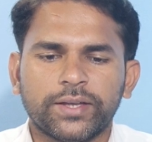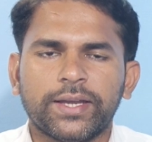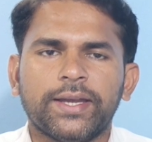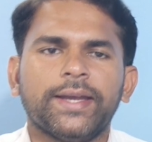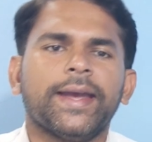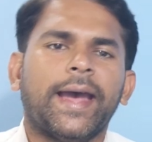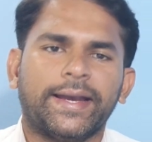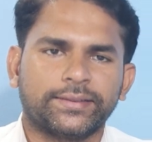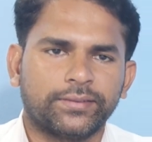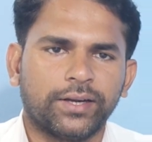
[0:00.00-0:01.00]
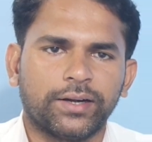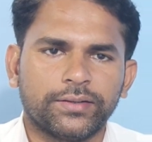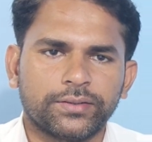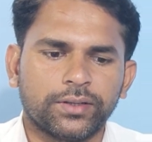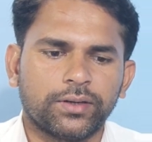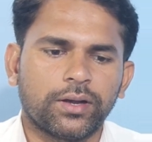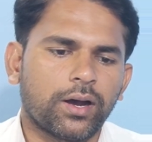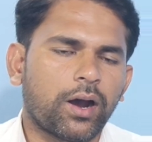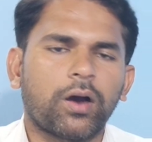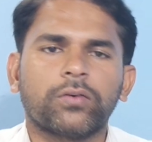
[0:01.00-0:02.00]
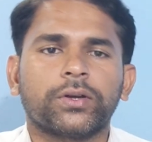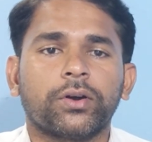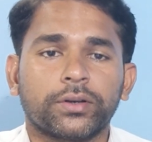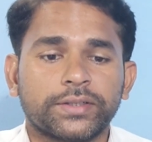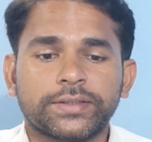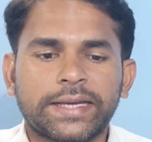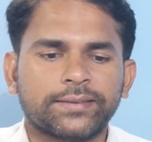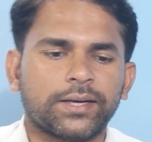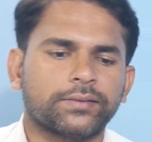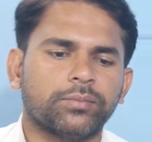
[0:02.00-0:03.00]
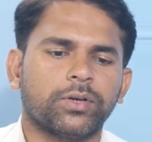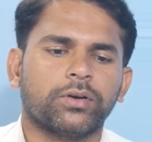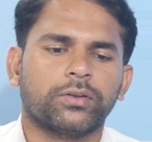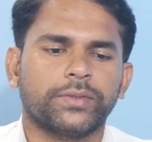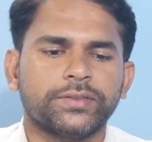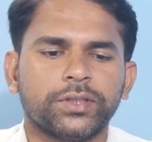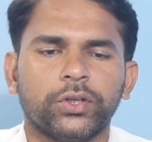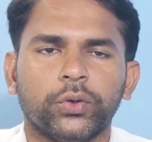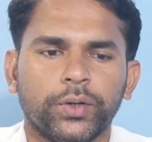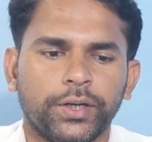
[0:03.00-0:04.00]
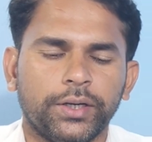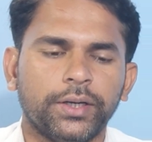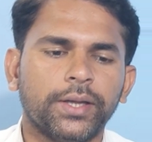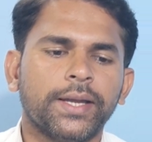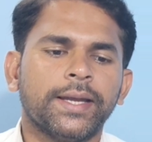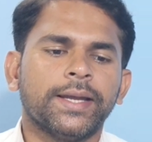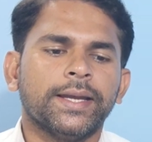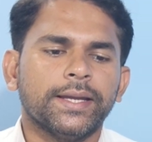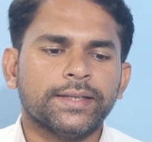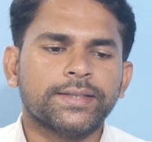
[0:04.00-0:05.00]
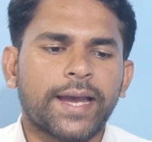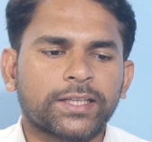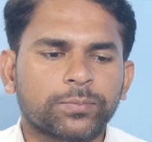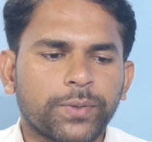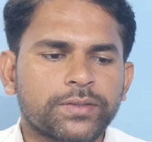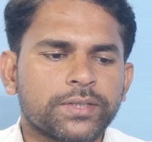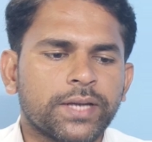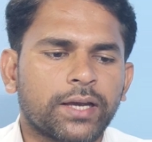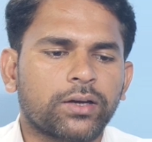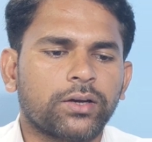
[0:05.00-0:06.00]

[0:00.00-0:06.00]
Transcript: the A? Acceleration. How we got this acceleration? Because of this unit. Is expression